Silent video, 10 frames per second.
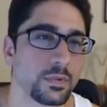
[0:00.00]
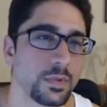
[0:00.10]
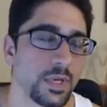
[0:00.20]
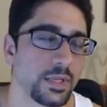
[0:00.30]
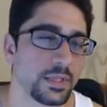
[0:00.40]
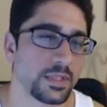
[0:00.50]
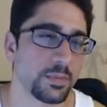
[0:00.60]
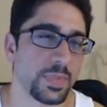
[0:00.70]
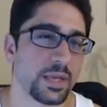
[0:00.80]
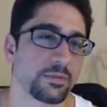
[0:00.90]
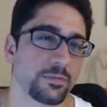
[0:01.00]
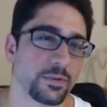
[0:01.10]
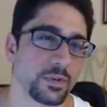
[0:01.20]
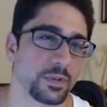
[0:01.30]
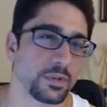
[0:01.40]
Hey, that's not bad for
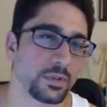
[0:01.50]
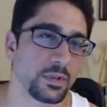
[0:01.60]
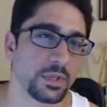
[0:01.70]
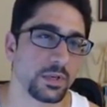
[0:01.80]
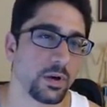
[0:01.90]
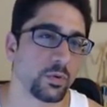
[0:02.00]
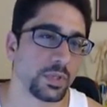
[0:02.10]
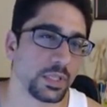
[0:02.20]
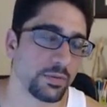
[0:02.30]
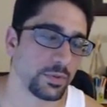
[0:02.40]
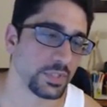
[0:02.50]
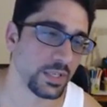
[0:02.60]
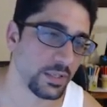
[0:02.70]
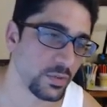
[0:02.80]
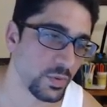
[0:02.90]
a, only a level ten.
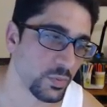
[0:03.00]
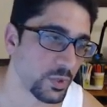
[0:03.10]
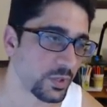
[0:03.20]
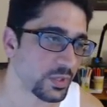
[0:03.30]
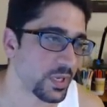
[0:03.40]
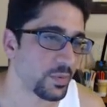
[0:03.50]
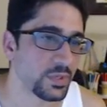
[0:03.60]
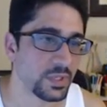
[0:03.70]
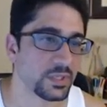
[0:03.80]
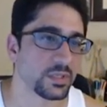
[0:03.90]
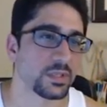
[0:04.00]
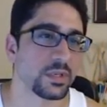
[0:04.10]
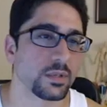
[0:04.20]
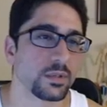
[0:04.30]
He's doing pretty good damage against the Sneak.